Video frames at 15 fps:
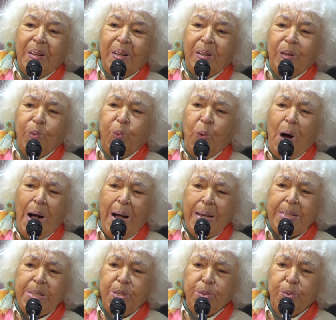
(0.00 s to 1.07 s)
Why
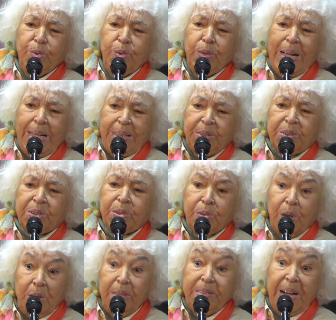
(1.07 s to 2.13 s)
US
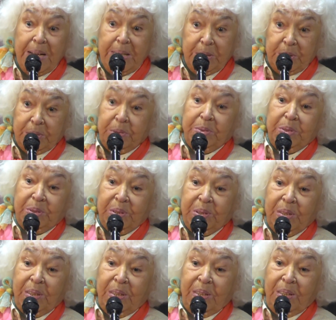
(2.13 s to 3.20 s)
colonizers
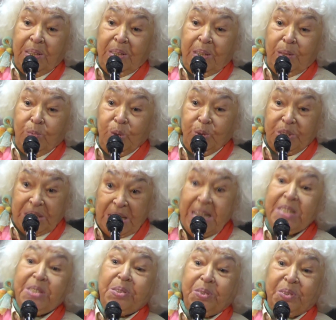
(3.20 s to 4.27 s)
was
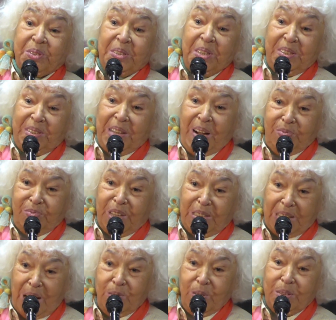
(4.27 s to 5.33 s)
interested after
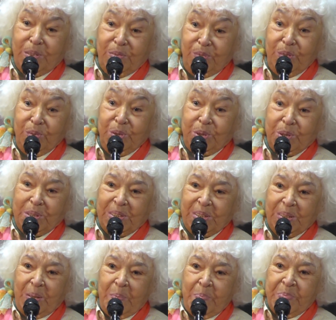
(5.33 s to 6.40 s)
our revolution
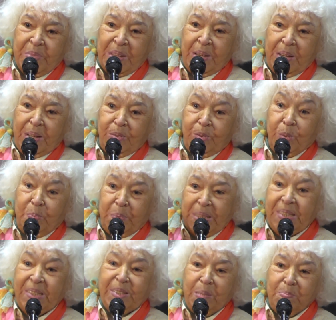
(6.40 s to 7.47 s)
to
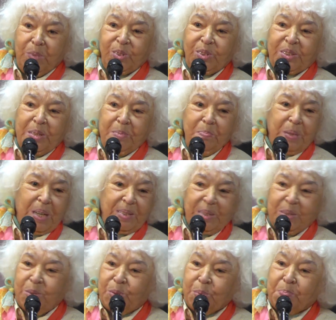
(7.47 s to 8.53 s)
bring the Muslim
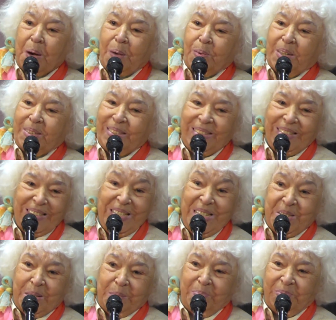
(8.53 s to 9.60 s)
brothers to power in
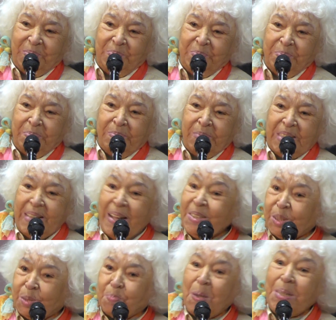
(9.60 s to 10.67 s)
Egypt?
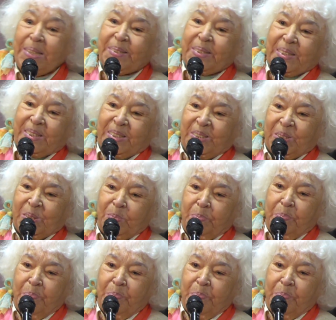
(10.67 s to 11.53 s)
That's politics.